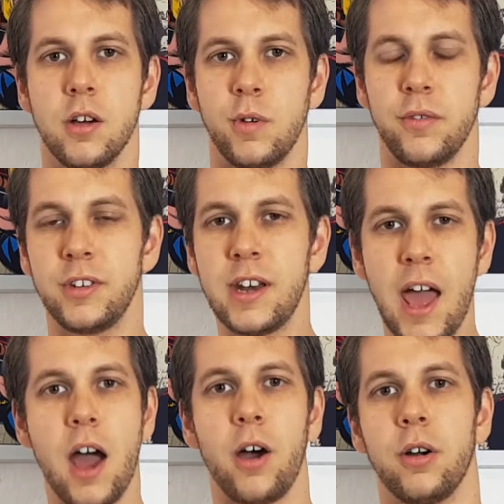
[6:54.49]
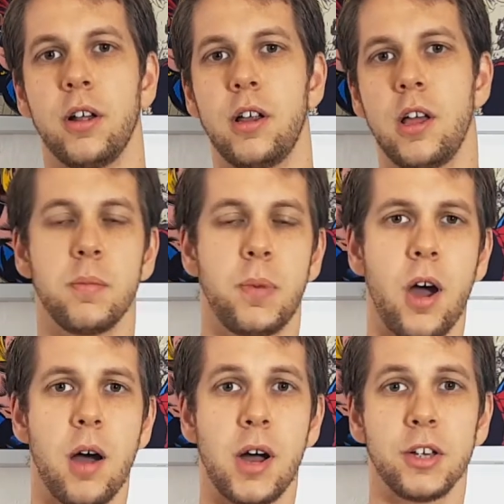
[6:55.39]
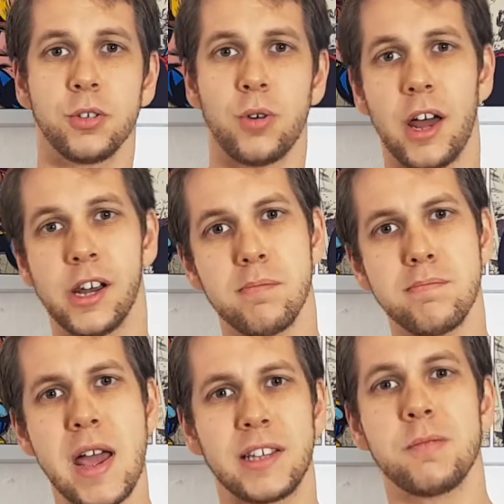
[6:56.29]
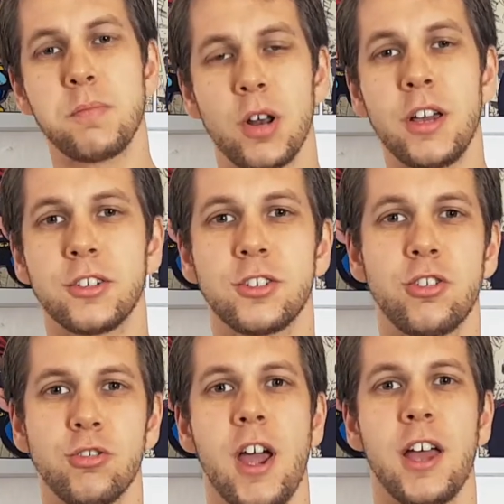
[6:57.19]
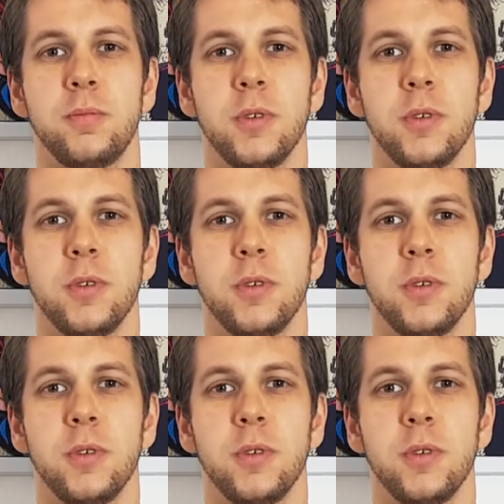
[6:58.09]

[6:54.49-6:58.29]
We've now put our muscle under metabolic stress